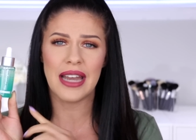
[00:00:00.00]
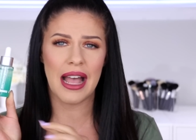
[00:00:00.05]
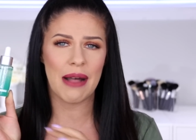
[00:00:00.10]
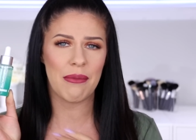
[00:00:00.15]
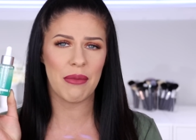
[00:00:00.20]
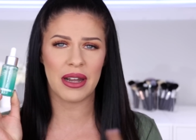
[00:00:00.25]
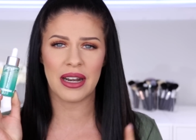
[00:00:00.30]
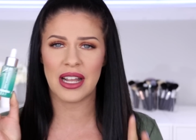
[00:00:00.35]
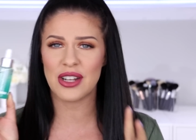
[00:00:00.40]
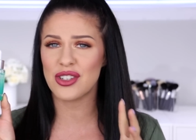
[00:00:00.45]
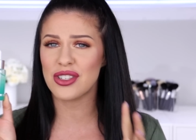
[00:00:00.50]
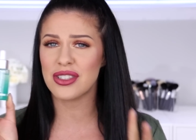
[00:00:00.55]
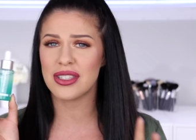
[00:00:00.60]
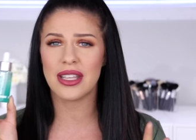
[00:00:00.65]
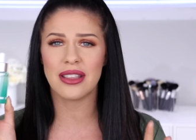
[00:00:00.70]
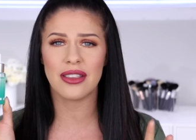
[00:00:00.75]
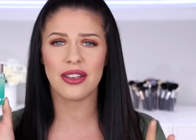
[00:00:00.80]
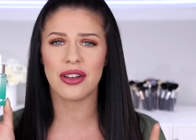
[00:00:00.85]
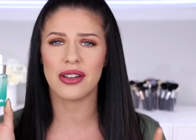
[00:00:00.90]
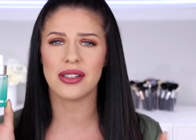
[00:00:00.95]
Um, and I just
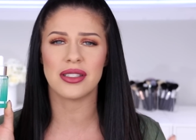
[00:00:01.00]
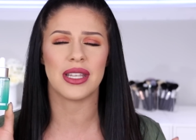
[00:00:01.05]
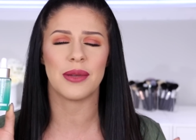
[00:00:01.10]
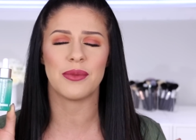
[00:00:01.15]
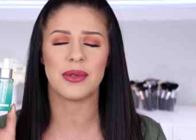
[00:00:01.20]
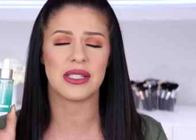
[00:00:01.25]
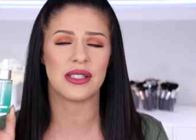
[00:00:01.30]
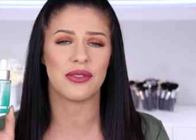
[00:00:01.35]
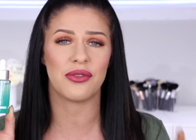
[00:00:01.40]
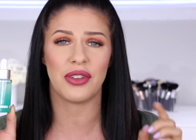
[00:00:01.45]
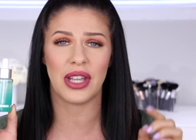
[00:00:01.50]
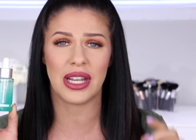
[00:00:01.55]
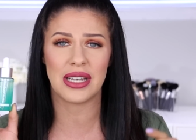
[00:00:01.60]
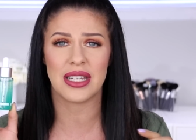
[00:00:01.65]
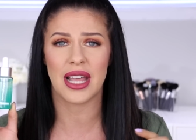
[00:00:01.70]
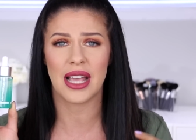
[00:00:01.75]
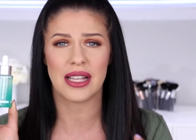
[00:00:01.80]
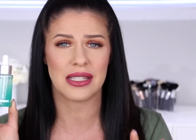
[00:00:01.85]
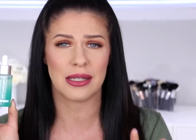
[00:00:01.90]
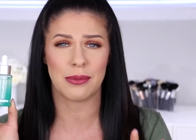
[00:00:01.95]
think the concept is
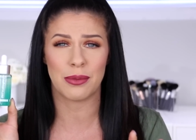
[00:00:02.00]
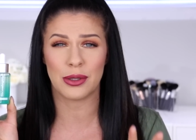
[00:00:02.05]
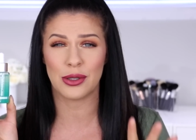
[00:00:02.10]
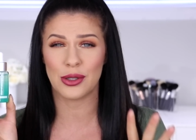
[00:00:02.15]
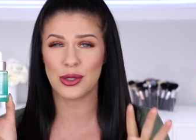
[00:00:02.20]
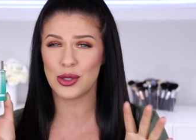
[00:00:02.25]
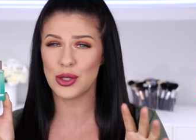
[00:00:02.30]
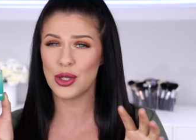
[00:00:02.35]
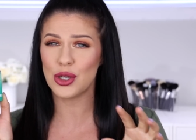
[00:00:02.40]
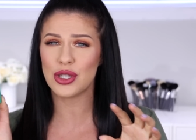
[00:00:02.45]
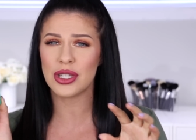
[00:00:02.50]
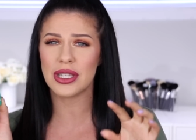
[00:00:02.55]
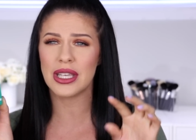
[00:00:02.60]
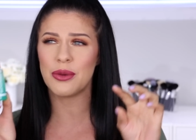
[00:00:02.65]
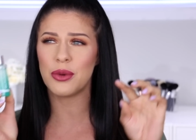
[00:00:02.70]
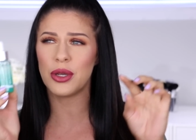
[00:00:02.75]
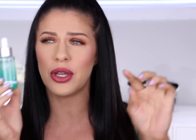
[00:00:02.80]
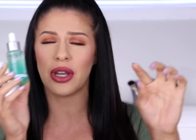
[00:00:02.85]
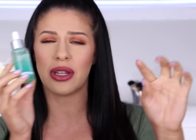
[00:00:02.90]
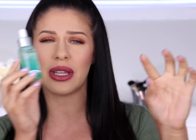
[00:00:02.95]
fantastic because usually
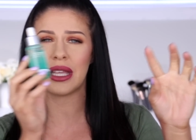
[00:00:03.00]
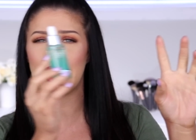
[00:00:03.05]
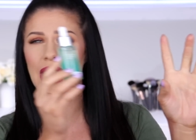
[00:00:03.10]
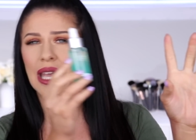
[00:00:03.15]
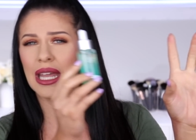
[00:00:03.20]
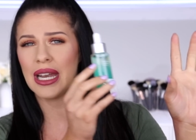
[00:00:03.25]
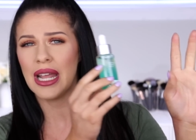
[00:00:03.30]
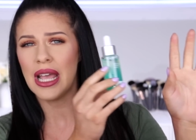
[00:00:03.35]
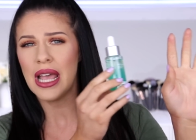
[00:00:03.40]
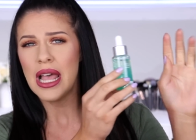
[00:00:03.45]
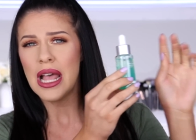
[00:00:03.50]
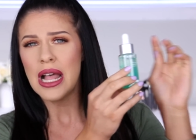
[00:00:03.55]
we only get